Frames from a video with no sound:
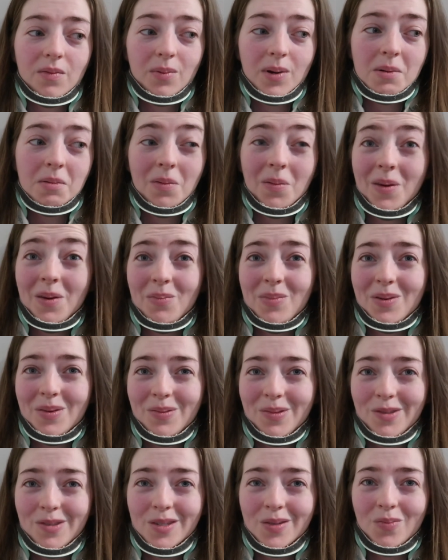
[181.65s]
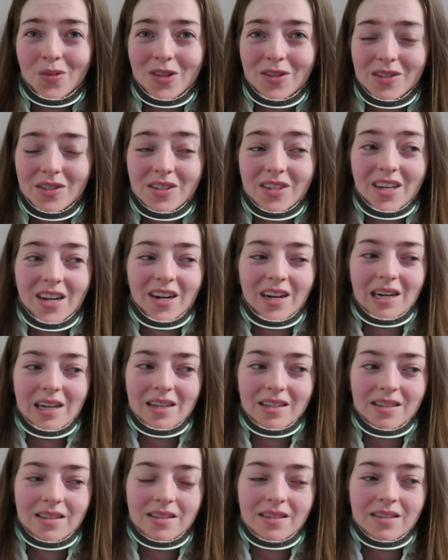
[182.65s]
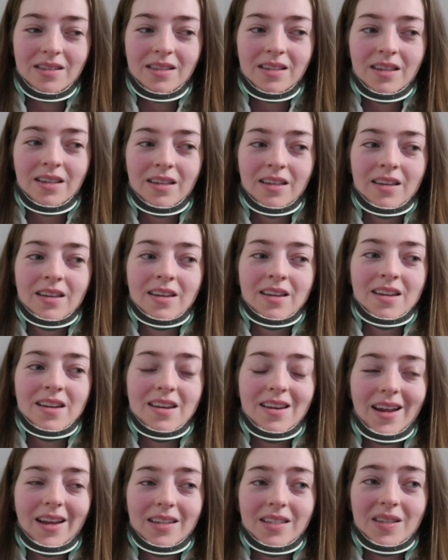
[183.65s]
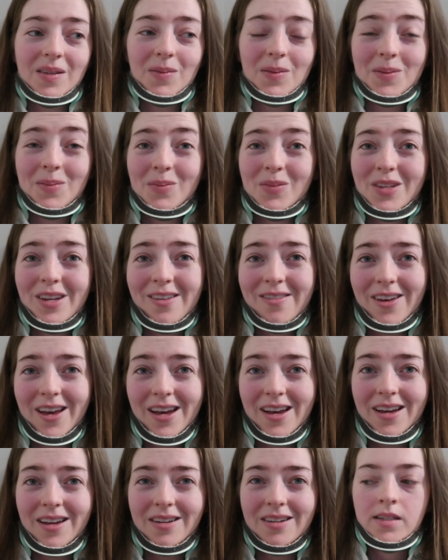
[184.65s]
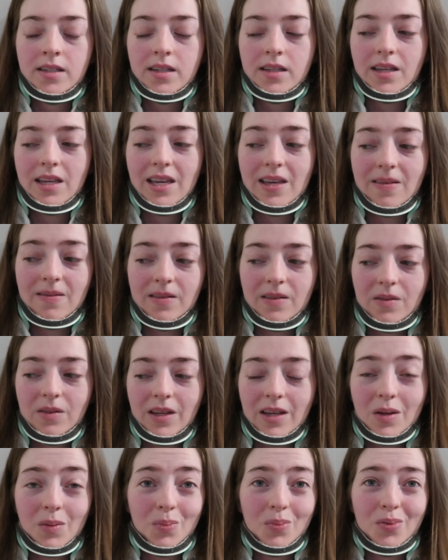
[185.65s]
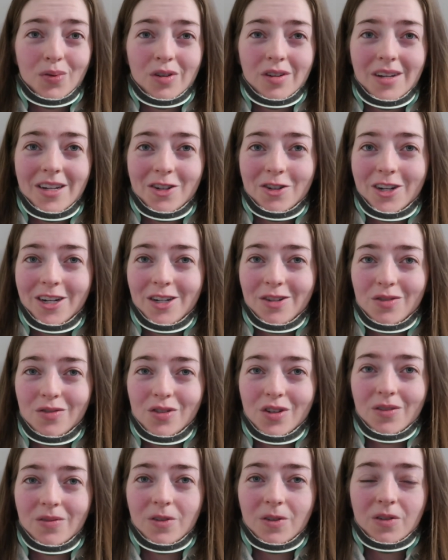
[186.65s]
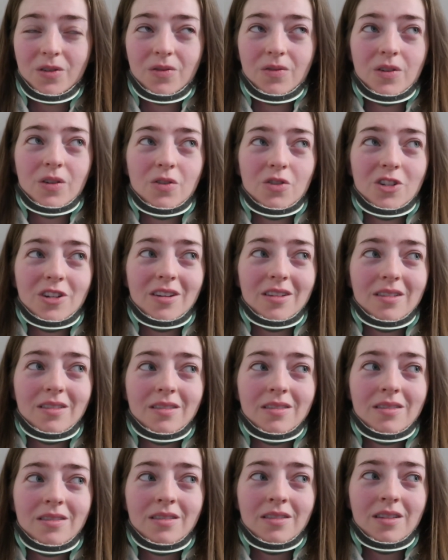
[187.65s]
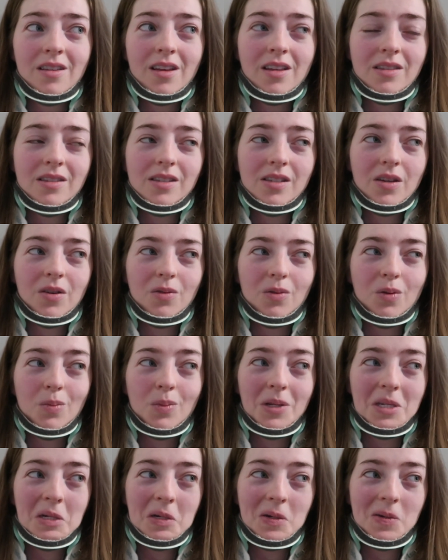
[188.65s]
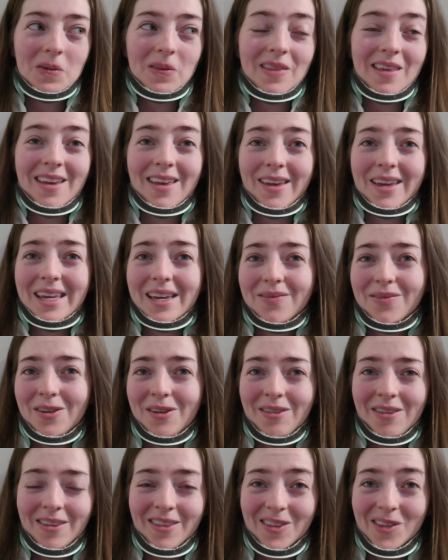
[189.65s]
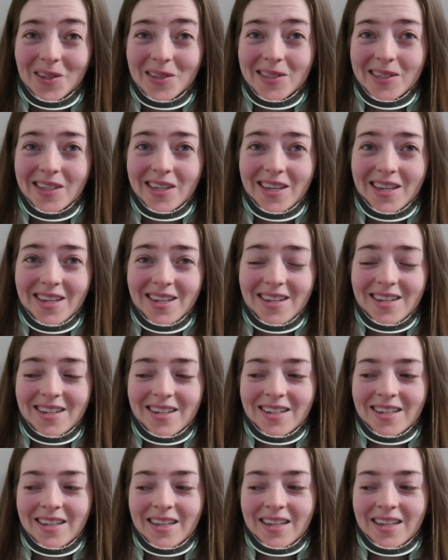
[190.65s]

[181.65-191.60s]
probably been some of the scariest neck symptoms I've had, even like pre-craniocervical fusion. And so to be told that like everything looks good